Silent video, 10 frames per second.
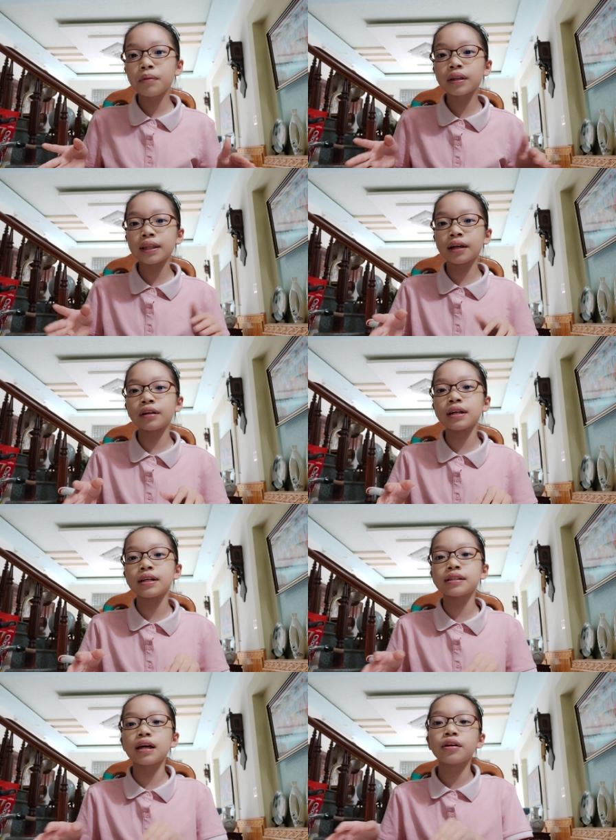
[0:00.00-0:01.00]
But there
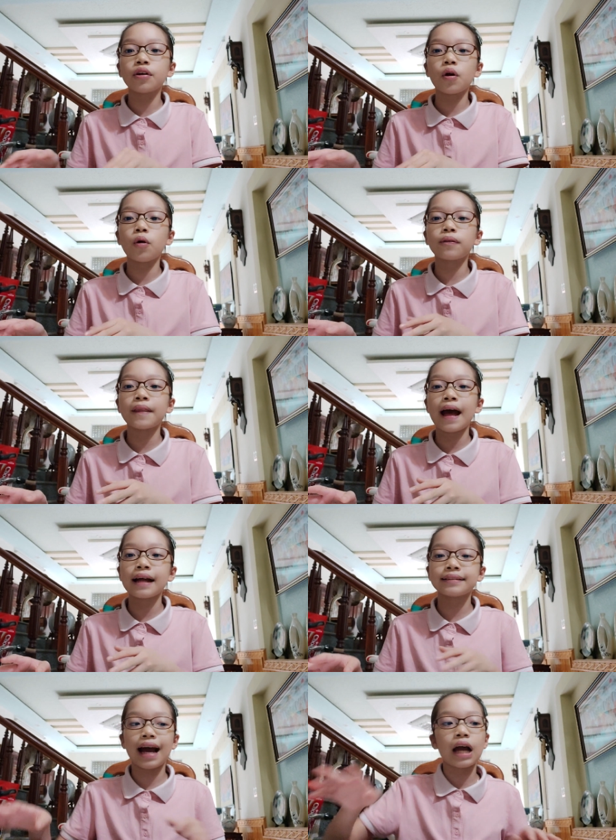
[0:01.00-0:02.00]
is a note
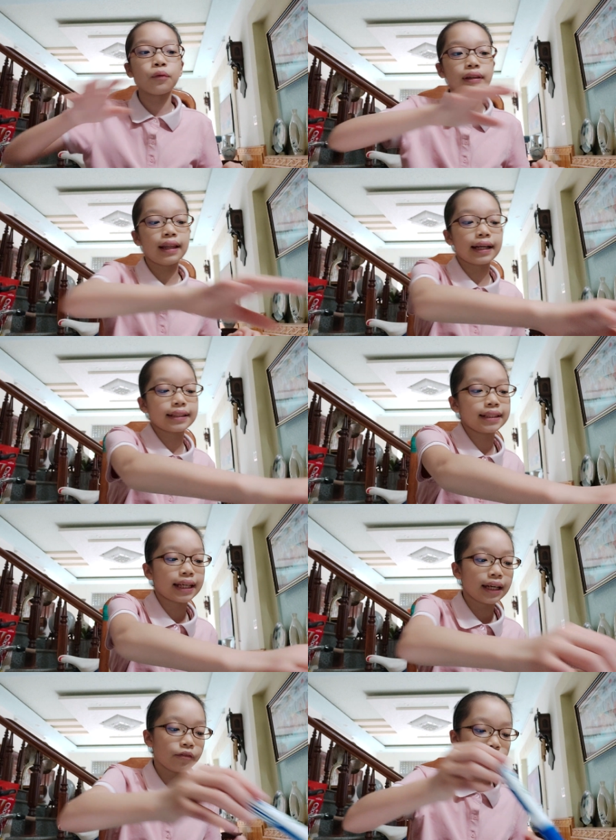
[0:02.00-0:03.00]
that I would like to
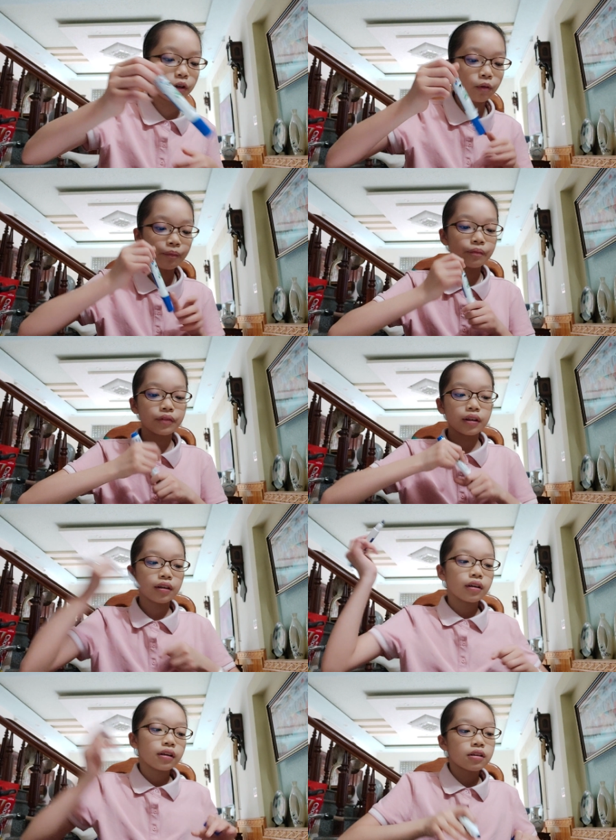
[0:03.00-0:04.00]
give you.
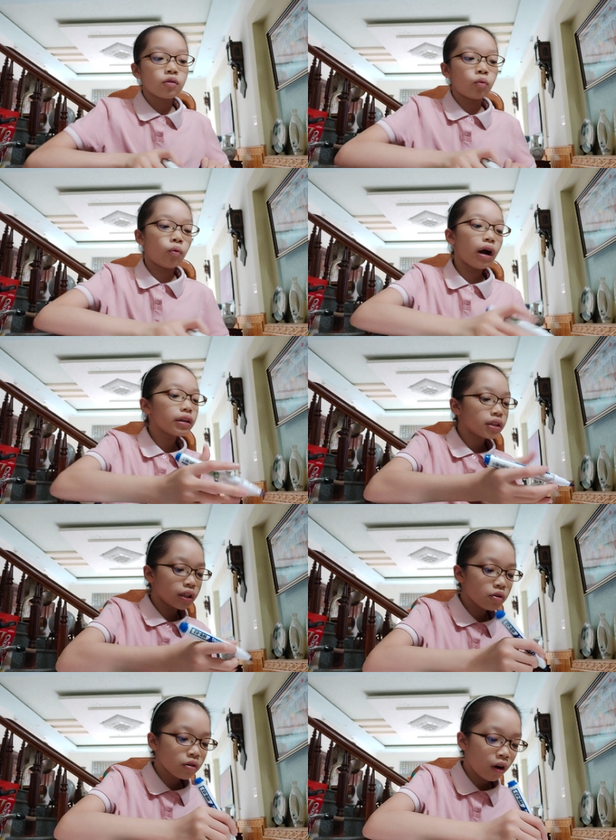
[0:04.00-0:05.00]
What do
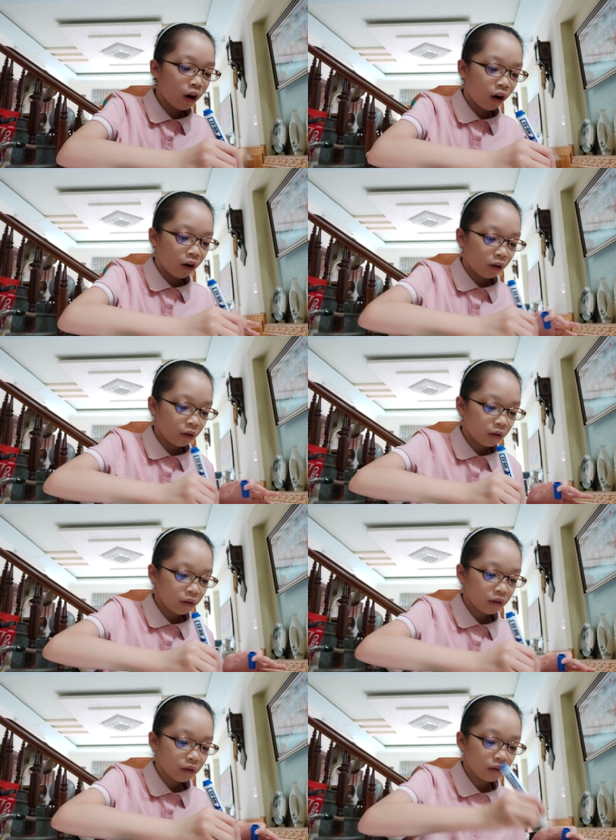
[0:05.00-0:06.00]
you call
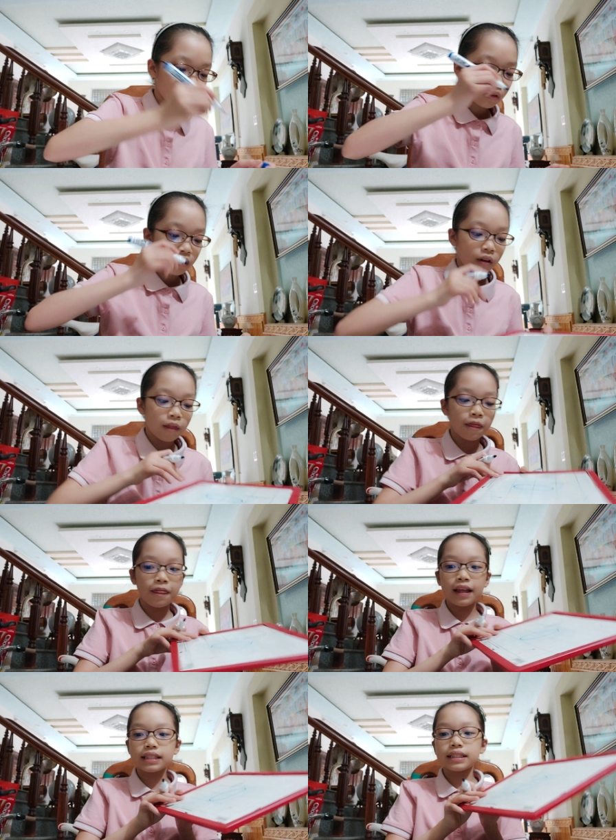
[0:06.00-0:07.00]

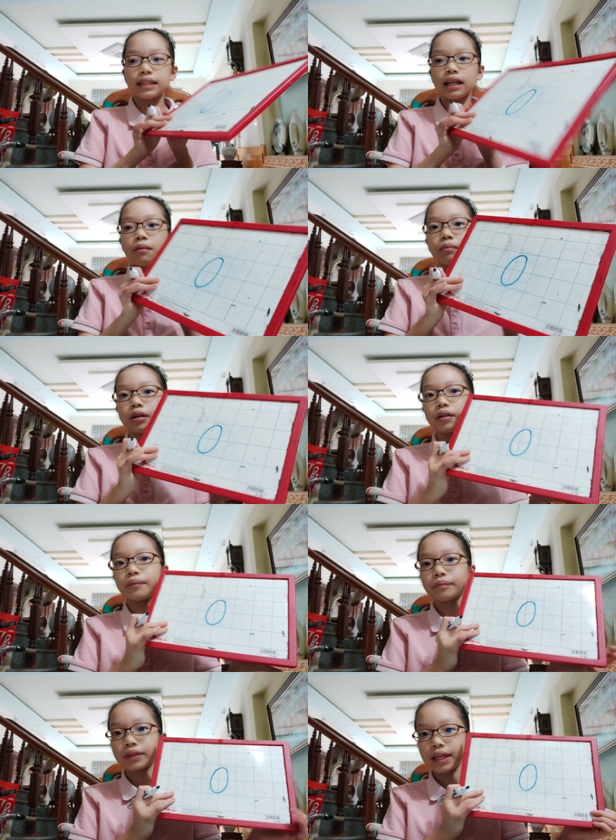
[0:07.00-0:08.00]
this number?
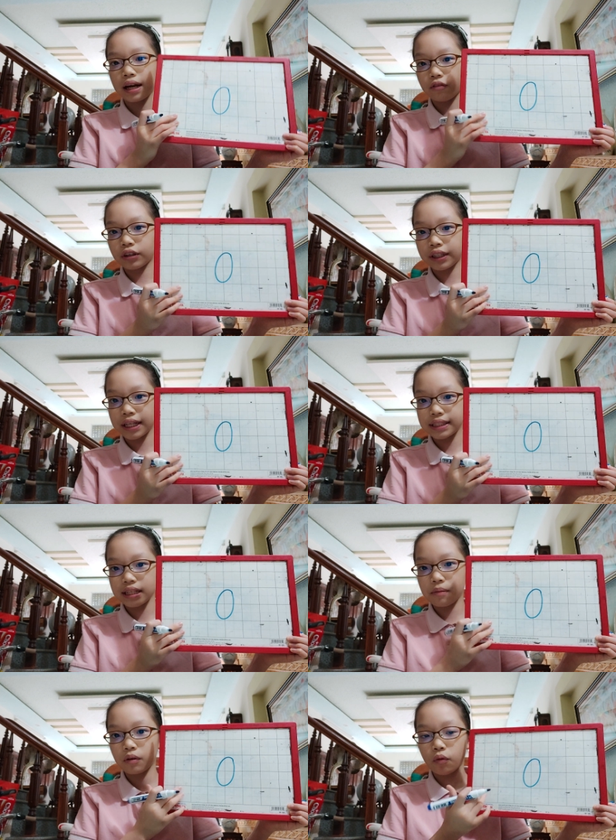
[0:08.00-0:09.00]
Yeah, for this
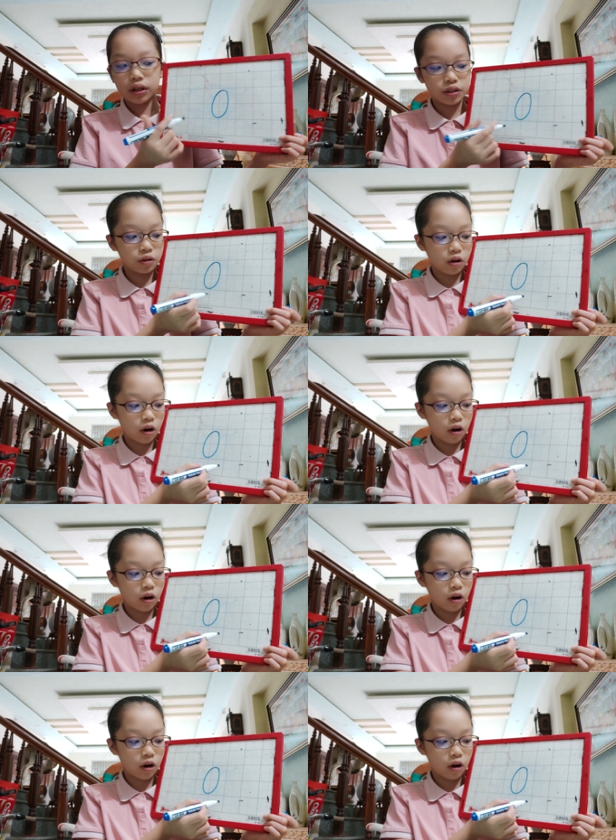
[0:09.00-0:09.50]
number, what do you